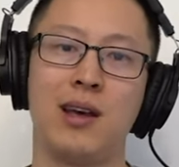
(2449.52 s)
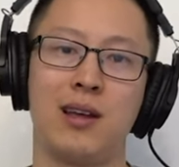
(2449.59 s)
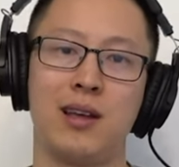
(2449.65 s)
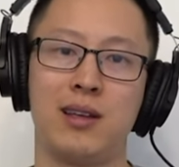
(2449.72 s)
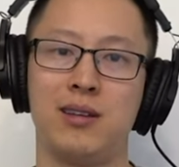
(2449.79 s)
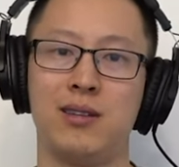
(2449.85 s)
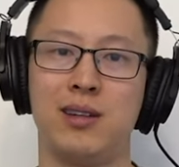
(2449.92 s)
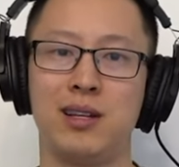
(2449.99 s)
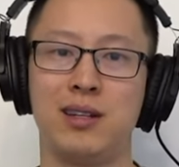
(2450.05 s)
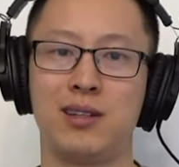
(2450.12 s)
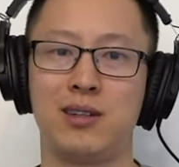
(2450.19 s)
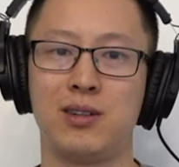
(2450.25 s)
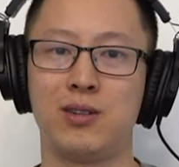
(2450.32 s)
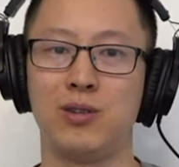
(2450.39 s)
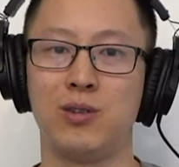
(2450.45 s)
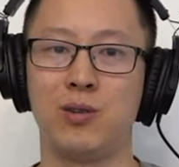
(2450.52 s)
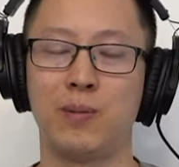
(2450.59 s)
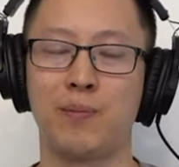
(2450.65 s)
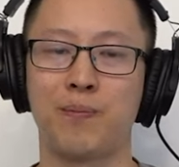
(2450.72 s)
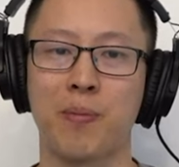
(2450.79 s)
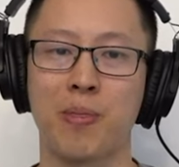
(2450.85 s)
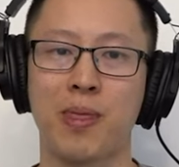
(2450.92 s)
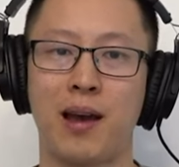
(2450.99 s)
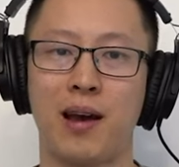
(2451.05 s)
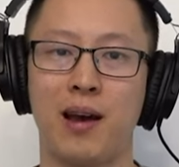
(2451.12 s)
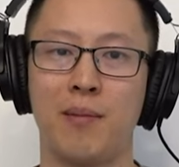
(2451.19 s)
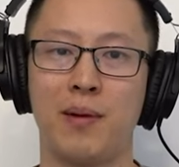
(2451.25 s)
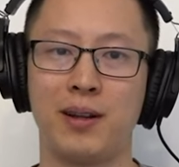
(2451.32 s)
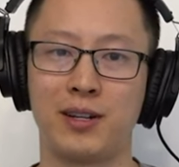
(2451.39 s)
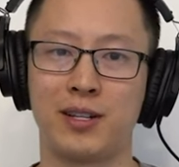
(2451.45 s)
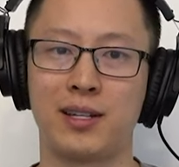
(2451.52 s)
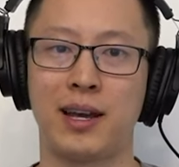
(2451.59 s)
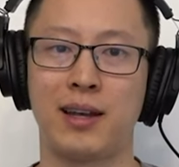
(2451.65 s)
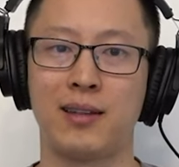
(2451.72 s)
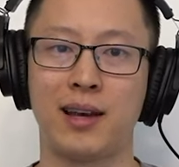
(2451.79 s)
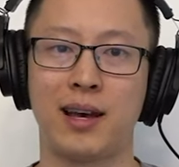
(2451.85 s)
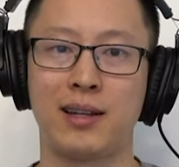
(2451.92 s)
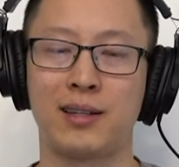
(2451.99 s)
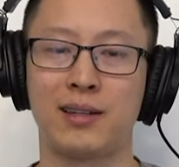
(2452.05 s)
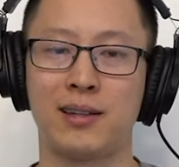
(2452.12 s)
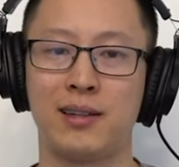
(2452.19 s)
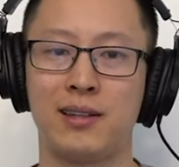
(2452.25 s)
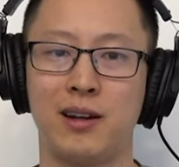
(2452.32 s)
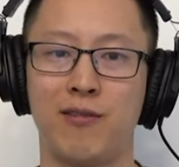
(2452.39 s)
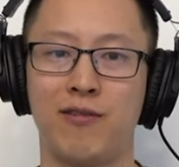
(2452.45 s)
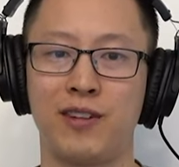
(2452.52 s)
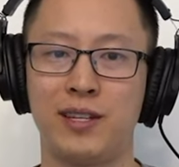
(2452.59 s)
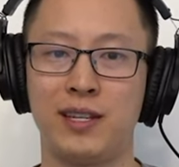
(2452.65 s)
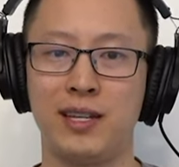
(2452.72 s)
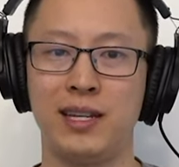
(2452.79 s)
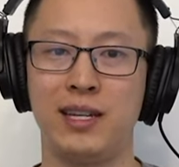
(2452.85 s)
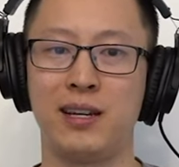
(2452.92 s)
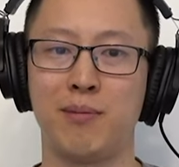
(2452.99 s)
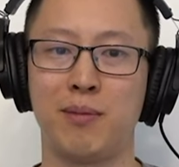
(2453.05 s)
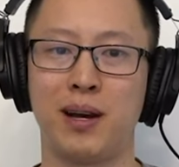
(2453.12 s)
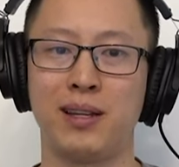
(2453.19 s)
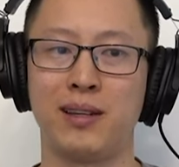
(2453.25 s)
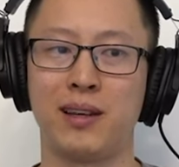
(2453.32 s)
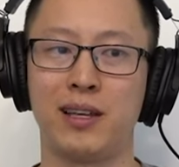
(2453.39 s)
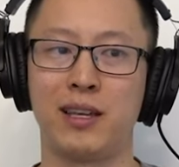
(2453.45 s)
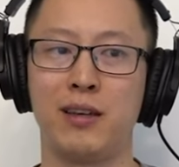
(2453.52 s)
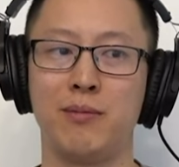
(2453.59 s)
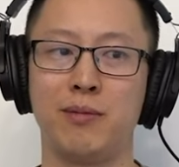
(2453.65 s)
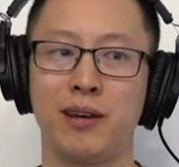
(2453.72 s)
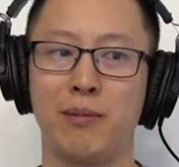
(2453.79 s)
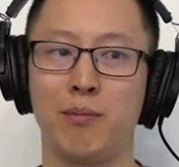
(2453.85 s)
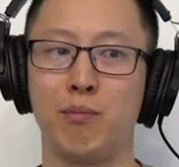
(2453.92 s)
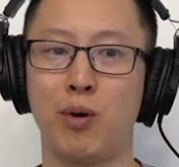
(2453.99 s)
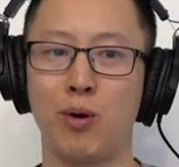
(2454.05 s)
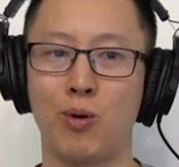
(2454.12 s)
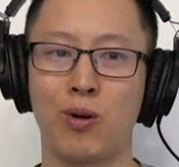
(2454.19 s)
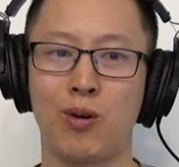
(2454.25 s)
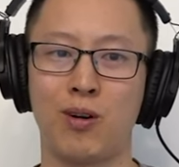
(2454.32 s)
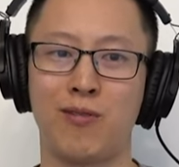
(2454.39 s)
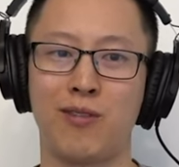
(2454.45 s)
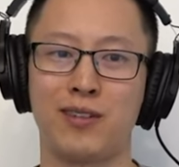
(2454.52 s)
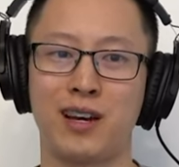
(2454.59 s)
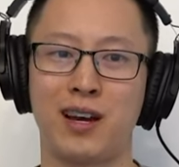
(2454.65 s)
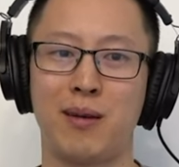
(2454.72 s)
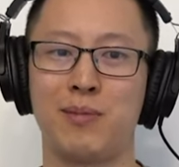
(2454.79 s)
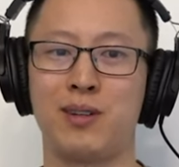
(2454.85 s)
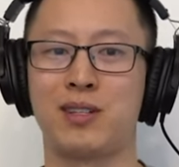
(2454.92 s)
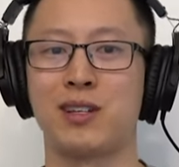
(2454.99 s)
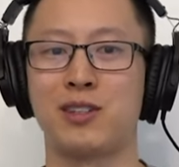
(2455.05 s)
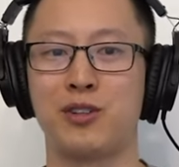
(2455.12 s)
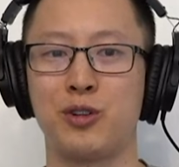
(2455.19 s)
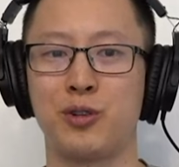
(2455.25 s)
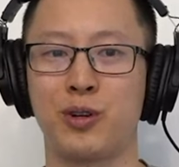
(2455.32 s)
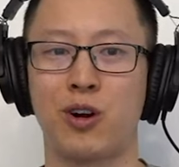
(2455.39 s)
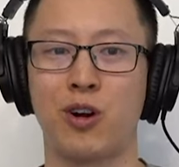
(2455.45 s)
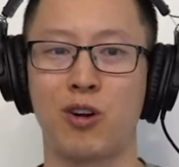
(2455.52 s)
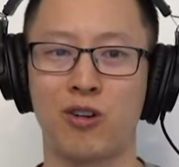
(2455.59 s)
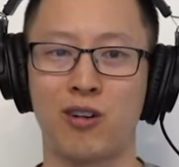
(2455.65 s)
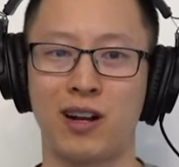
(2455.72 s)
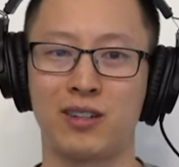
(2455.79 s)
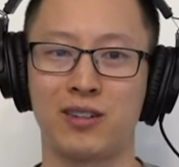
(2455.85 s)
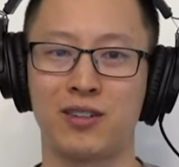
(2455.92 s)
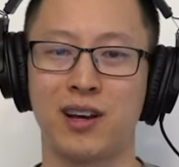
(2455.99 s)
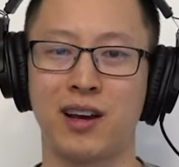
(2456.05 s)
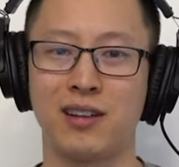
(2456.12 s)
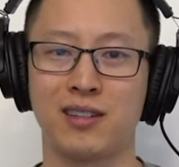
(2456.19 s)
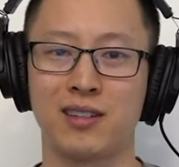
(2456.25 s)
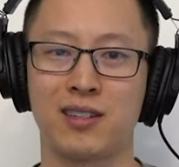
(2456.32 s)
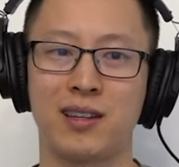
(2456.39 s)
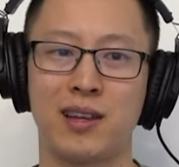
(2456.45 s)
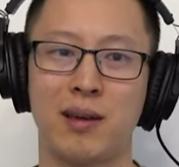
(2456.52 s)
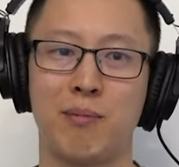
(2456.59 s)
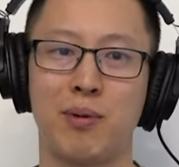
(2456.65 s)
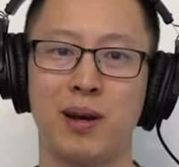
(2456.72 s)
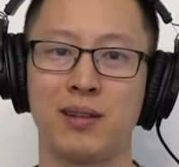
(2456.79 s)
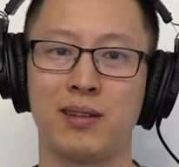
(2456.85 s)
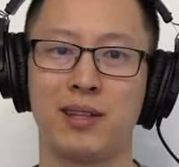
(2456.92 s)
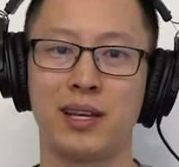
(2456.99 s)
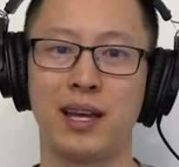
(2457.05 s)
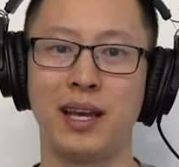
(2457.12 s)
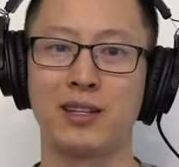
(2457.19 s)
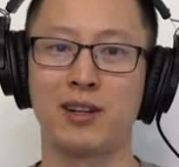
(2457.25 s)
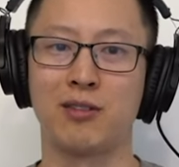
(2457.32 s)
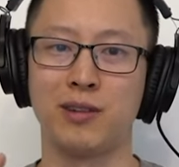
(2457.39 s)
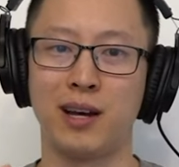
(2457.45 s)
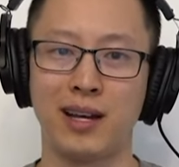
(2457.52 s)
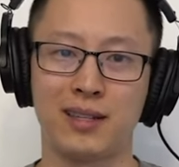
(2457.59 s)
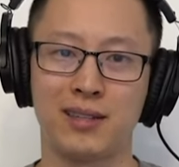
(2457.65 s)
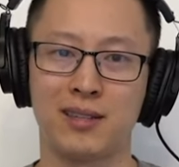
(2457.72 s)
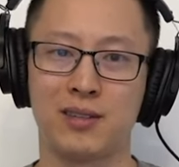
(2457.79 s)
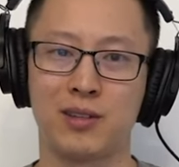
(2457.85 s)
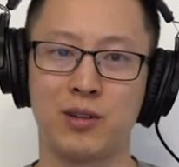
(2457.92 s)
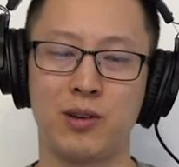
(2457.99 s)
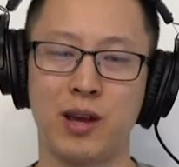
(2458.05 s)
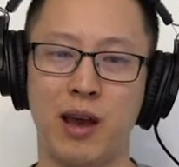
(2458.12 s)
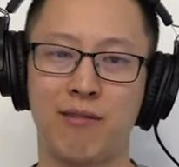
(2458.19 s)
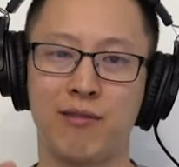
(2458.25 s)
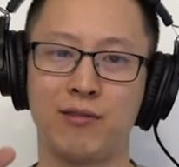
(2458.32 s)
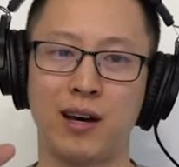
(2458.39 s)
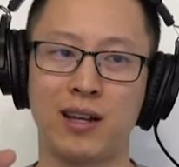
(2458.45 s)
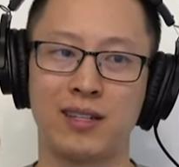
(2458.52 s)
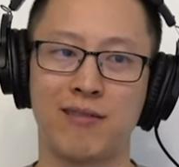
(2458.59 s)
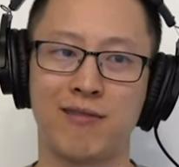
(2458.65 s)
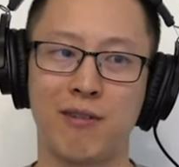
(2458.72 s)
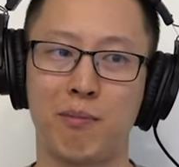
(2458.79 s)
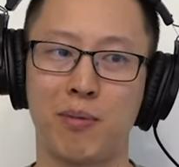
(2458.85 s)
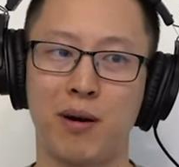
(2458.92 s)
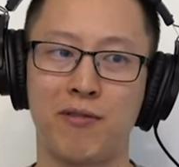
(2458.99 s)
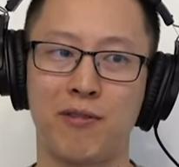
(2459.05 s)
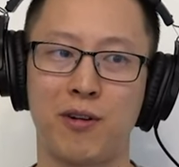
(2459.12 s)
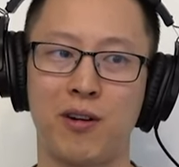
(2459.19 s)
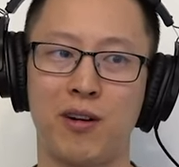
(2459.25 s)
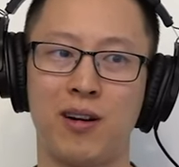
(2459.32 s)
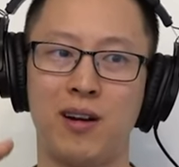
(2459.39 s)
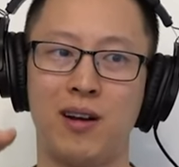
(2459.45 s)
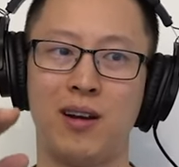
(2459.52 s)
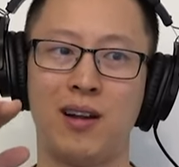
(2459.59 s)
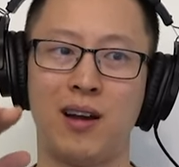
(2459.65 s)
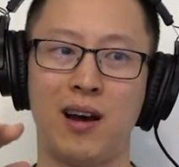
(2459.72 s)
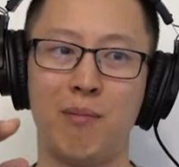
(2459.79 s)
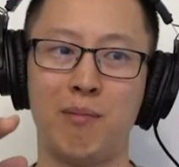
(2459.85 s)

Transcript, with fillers: you need to, um, understand that, you know, fatigue might accumulate more over time just because you're doing harder exercises, but the gains are less. So you have less of a buffer Um,